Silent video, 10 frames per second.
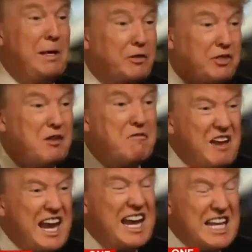built the
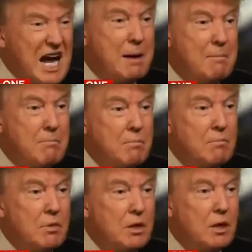Vietnam
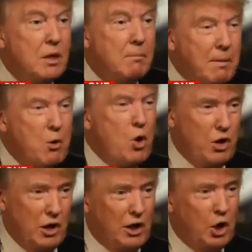
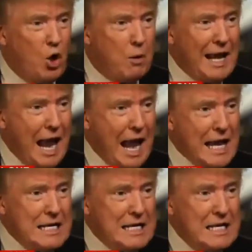Memorial in Lower
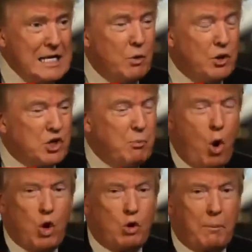Manhattan with a
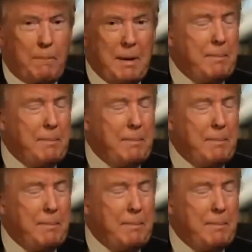small group of